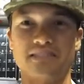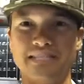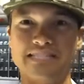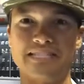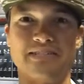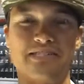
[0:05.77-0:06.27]

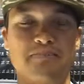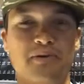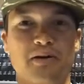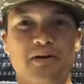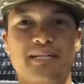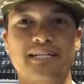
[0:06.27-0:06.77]
Elite Series
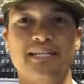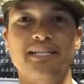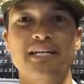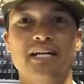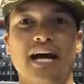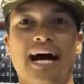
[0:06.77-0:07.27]
Pro here.
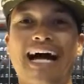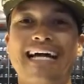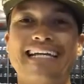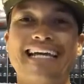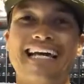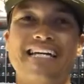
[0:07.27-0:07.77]

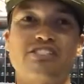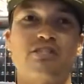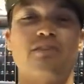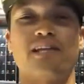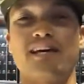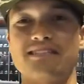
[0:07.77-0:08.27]
ICAST
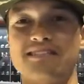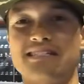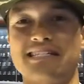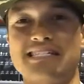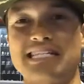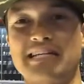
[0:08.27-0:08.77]

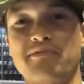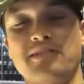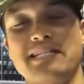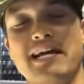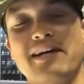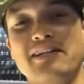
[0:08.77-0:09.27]
2016,
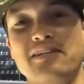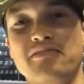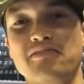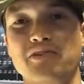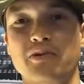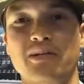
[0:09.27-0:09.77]
we're down here in
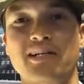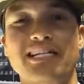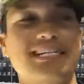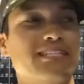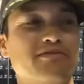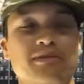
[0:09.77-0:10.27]
Florida.
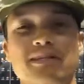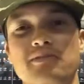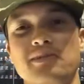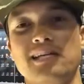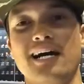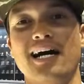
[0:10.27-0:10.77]
It is really,
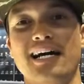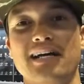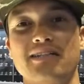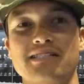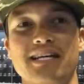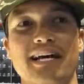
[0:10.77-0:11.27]
really hot
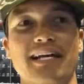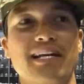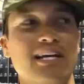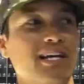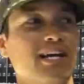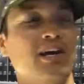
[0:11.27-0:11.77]
outside.
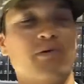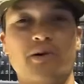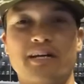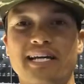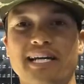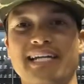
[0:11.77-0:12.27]

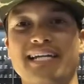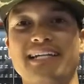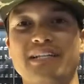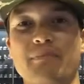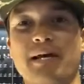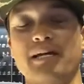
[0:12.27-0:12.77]
We're kicking it
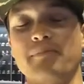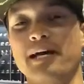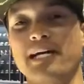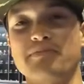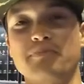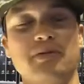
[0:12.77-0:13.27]
in the
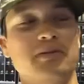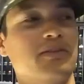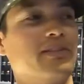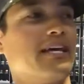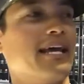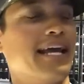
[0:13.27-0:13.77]
Megabass
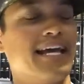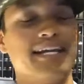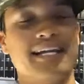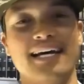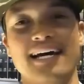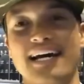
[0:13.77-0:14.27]
booth, and
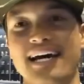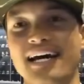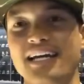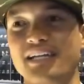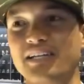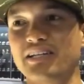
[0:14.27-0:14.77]

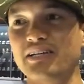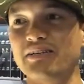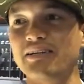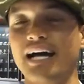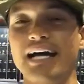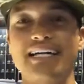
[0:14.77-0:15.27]
uh, you know,
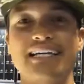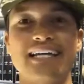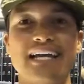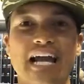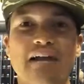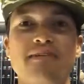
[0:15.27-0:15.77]
I,
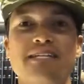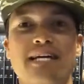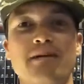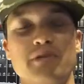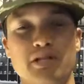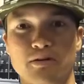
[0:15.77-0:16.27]
every
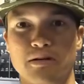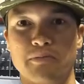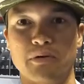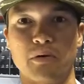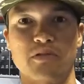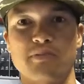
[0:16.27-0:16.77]
time we go up
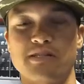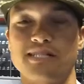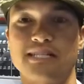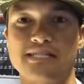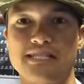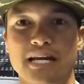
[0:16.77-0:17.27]
north,
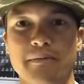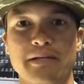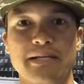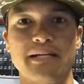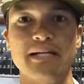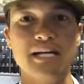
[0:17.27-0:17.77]
especially this time
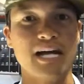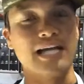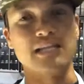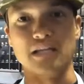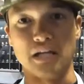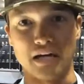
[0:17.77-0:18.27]
of year,
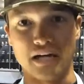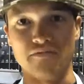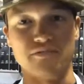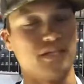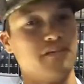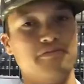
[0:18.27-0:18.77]
I
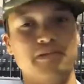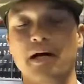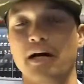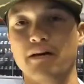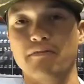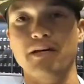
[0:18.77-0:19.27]
love, love,
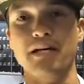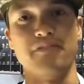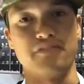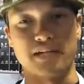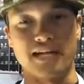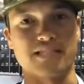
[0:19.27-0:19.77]
love
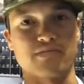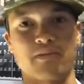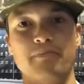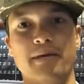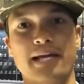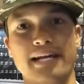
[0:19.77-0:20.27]
finesse
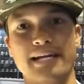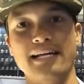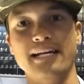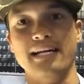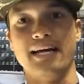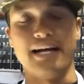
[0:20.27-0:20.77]
swim baiting.
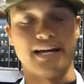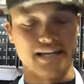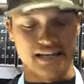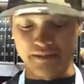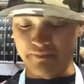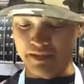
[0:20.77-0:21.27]

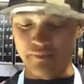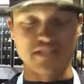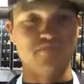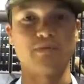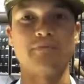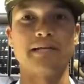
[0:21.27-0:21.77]
Um, and my
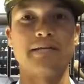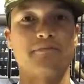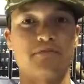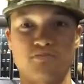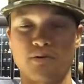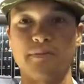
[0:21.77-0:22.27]
swim bait,
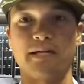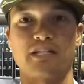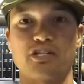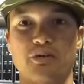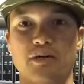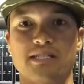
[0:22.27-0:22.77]
swim bait
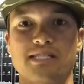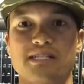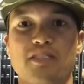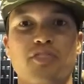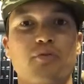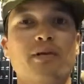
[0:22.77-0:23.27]
of choice is
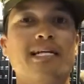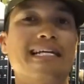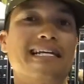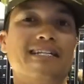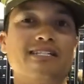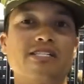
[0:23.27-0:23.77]
a
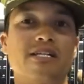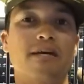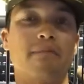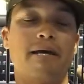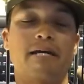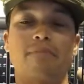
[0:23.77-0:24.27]
three-inch
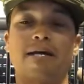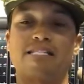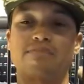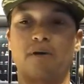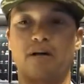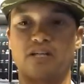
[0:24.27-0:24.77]
Megabass
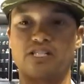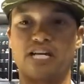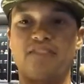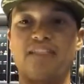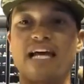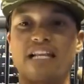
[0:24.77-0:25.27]
Spark
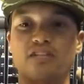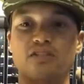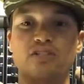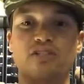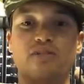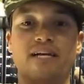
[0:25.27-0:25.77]
Shad. That little
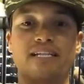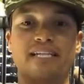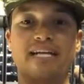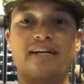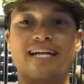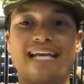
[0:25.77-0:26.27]
dude right
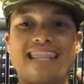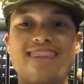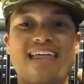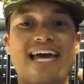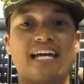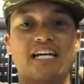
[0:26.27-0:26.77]
there, in
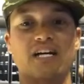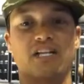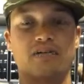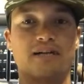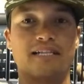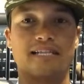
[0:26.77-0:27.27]
that
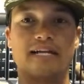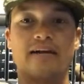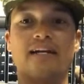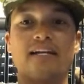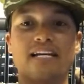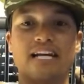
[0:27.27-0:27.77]
color right
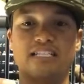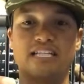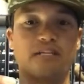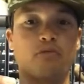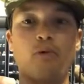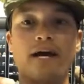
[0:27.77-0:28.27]
there. It's
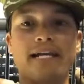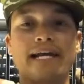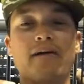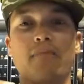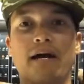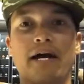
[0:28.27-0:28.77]
like a white
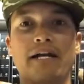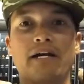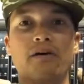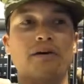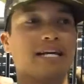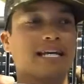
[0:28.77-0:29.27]

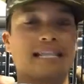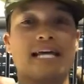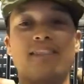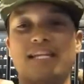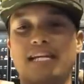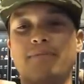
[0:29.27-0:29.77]
albino.
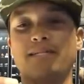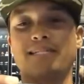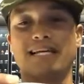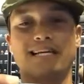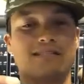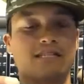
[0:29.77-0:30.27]
That thing
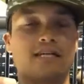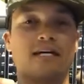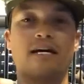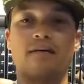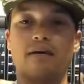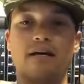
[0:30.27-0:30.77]
imitates a,
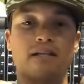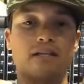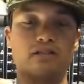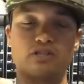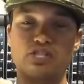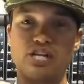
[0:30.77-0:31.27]
a, a
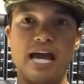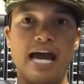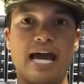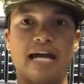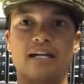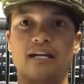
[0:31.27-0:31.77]
little
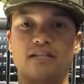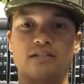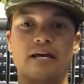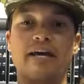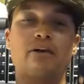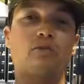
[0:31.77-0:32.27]
shad, a
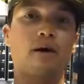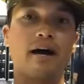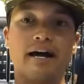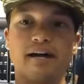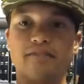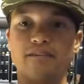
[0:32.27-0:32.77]
little
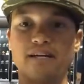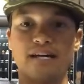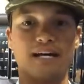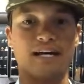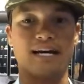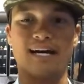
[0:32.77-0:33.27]
alewife,
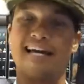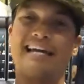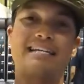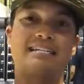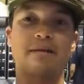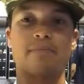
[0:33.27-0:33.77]
uh,
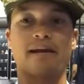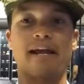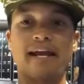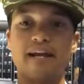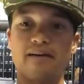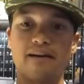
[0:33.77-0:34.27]
any type of
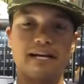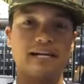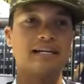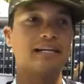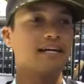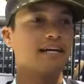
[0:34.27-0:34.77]
herring.
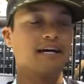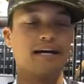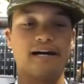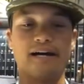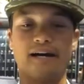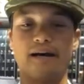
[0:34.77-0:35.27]

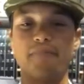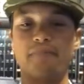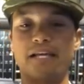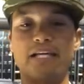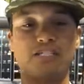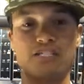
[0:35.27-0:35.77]
Um,
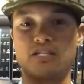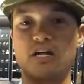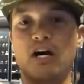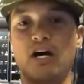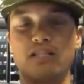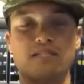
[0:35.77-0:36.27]
it's just an
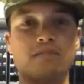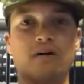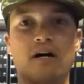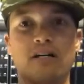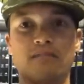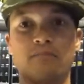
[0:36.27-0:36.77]
awesome,
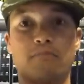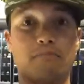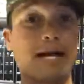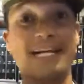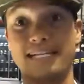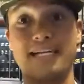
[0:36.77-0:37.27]
awesome
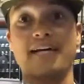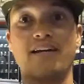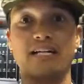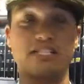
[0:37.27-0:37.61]
bite getter.